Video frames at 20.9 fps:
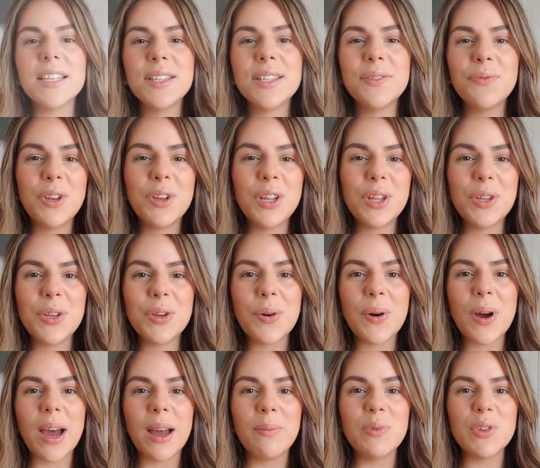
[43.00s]
video
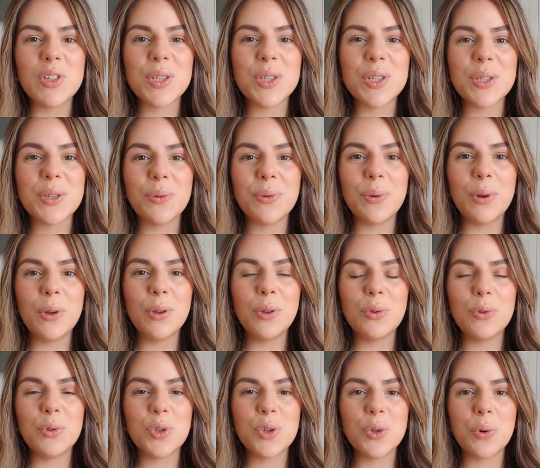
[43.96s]
I'm just going to
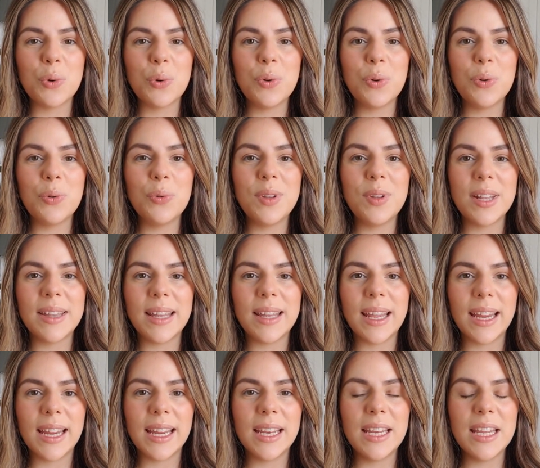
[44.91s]
show you the
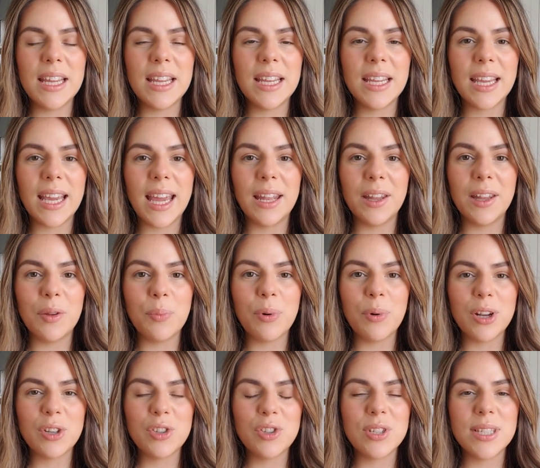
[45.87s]
technique and the
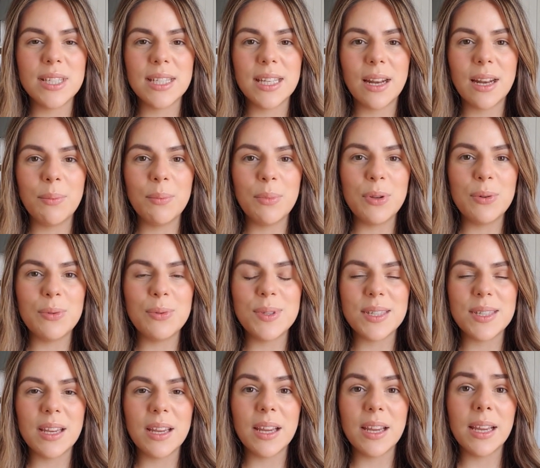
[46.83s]
brushes that I'm
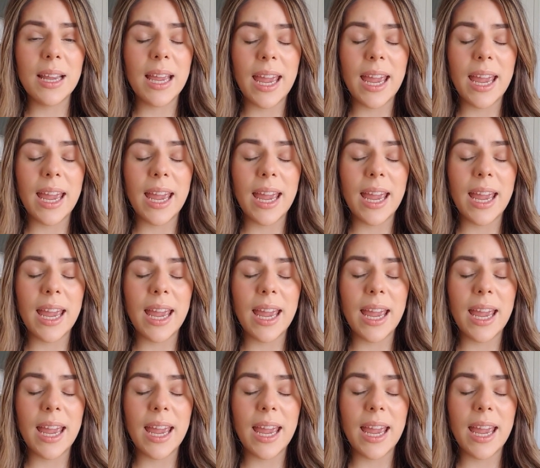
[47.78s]
using